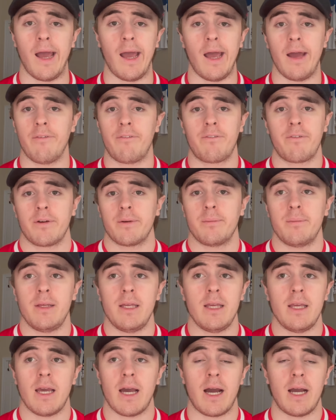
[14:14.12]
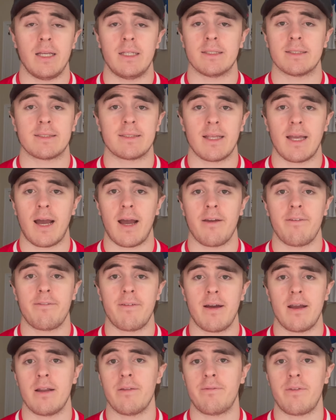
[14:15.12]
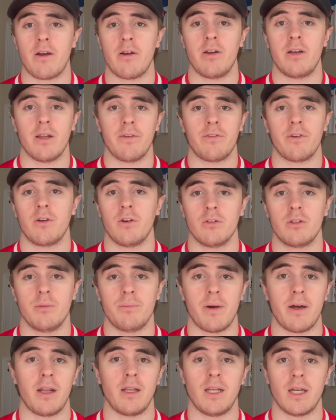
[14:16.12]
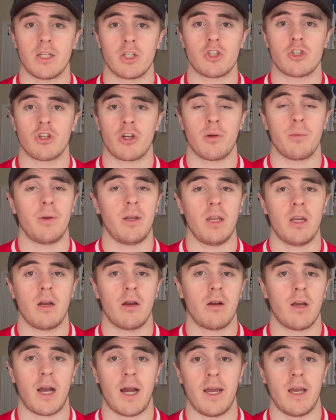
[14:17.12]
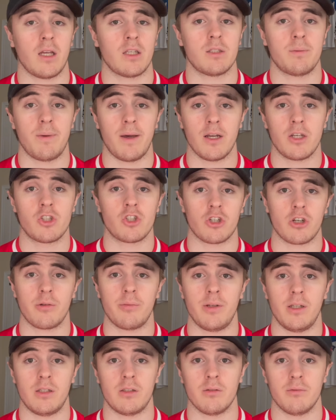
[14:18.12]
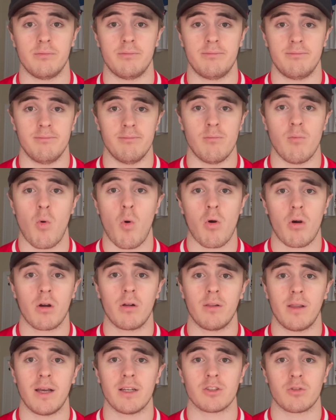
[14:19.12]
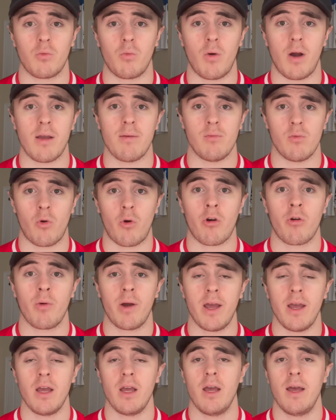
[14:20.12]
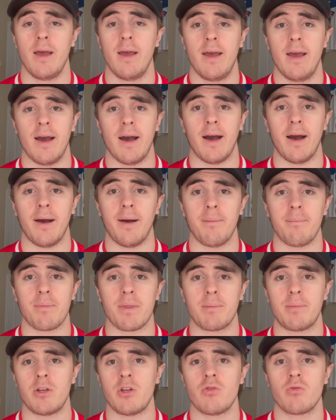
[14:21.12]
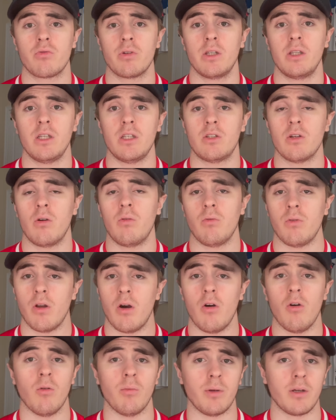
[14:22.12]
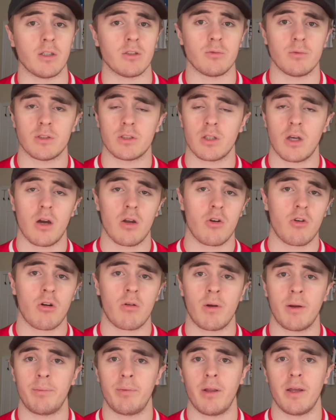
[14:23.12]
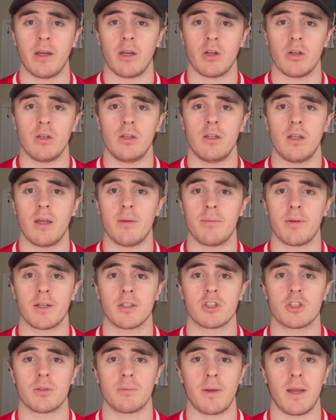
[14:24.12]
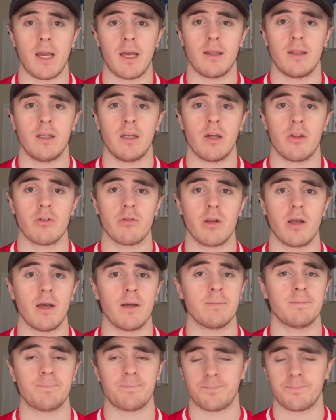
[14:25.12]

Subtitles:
for me, I find it very difficult to bet against Germany here. I expect Germany to more or less wipe Norway. But you really don't know, because we saw Norway play a good game against Japan the other day.